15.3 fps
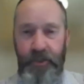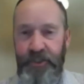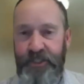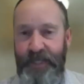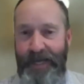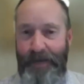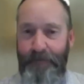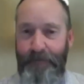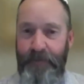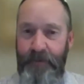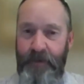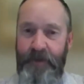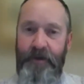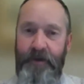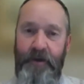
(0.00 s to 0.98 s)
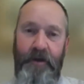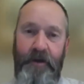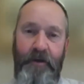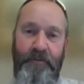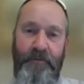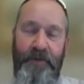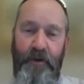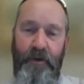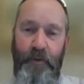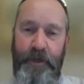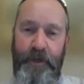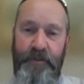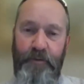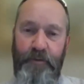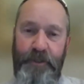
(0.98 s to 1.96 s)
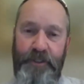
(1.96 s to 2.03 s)
dam,
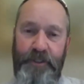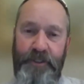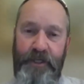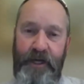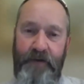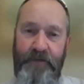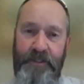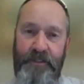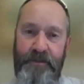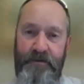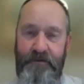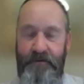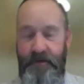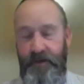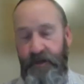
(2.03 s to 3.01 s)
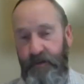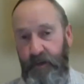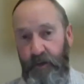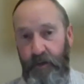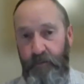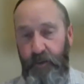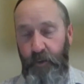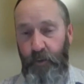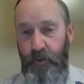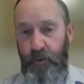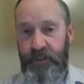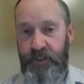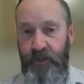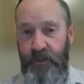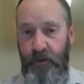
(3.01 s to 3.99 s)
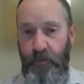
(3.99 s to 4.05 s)
which carries a lot more water.
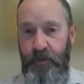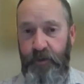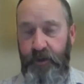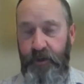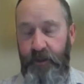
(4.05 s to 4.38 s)
So